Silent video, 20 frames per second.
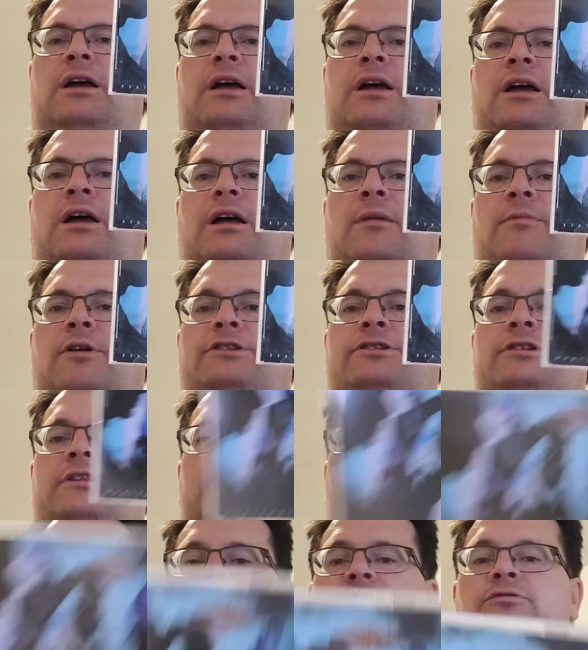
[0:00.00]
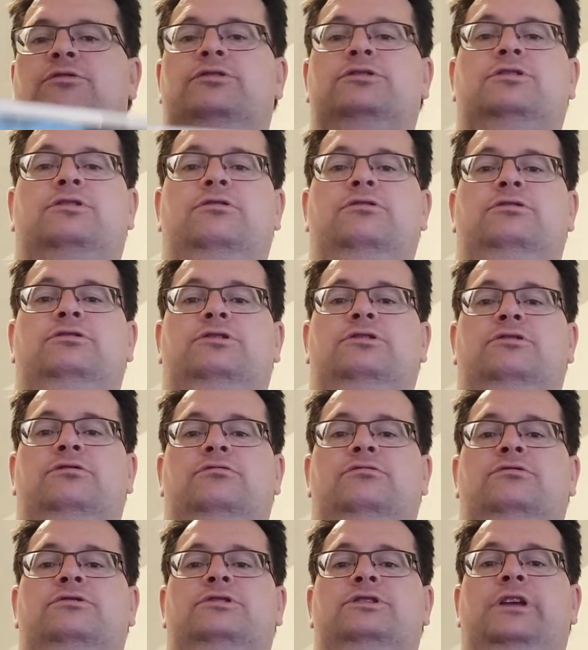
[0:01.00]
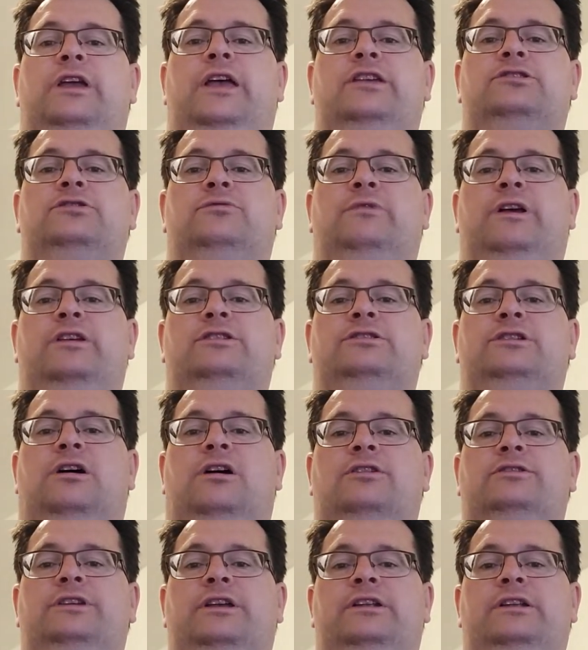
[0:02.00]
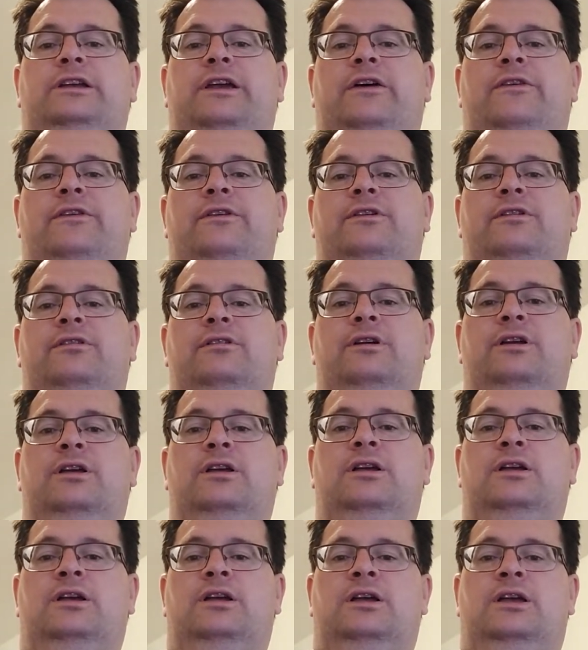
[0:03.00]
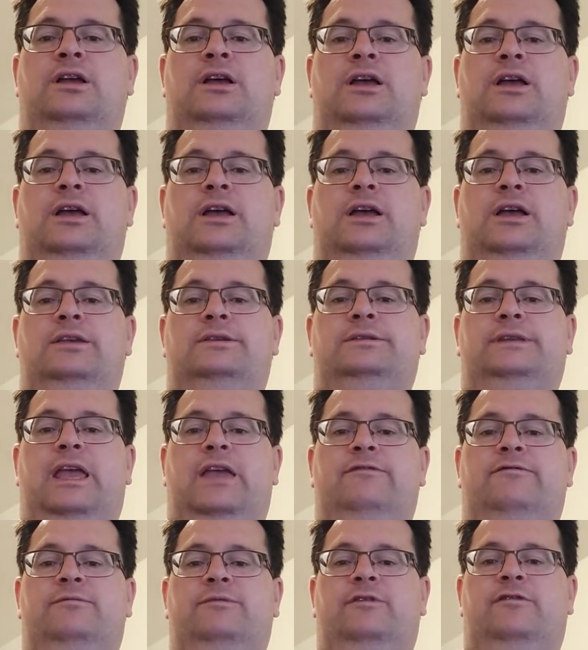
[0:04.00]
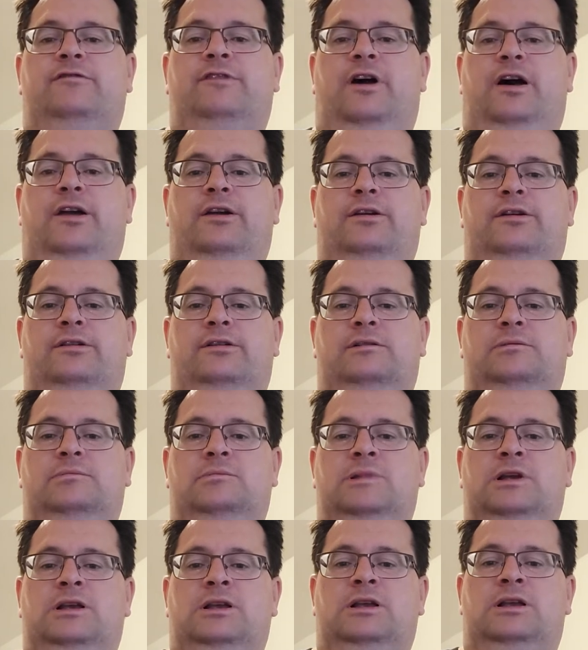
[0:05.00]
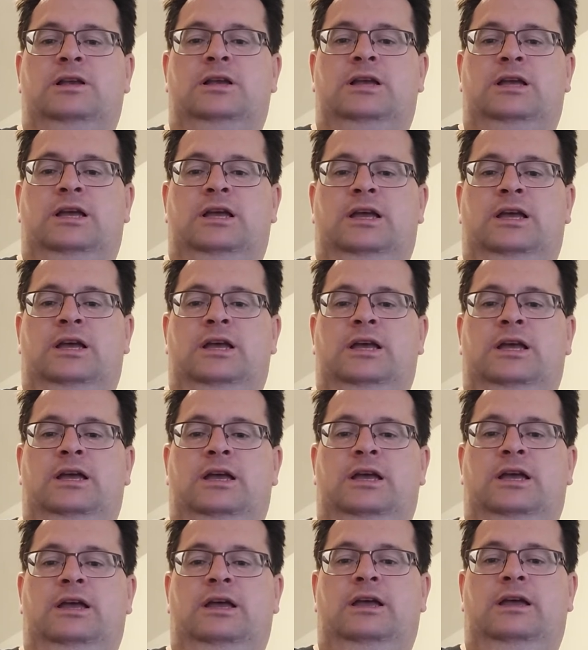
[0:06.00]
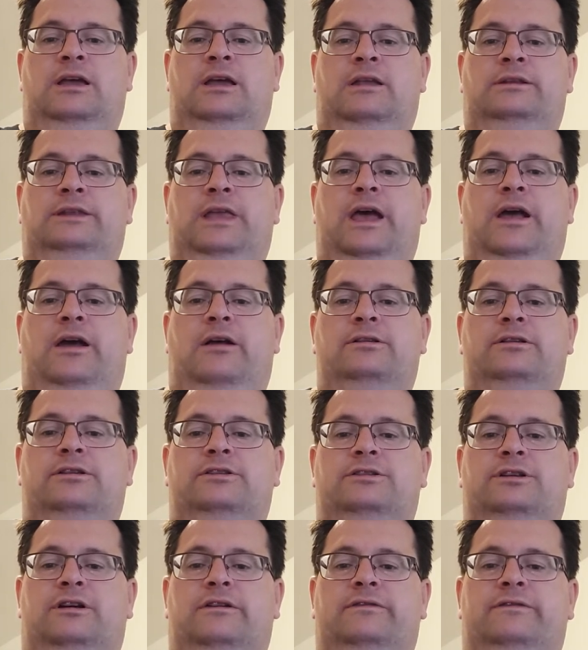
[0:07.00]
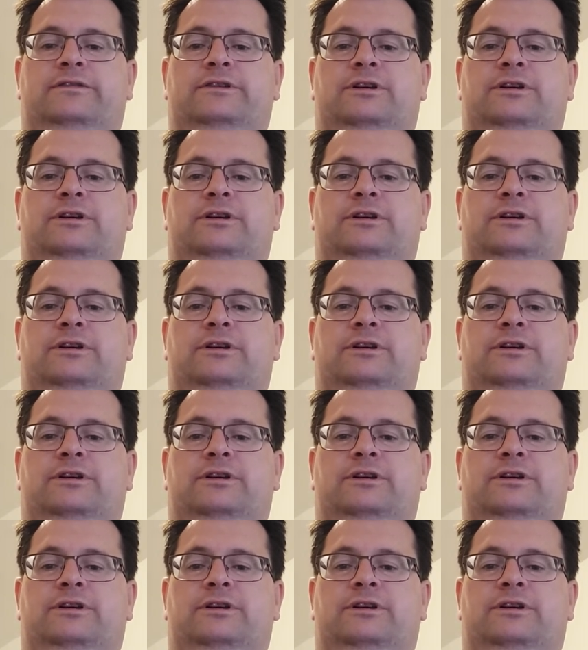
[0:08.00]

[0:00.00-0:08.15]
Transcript: Uh, has some good good tunes. SOS, All Stand Together, uh, Escape from the Fire, uh, that kind of stuff.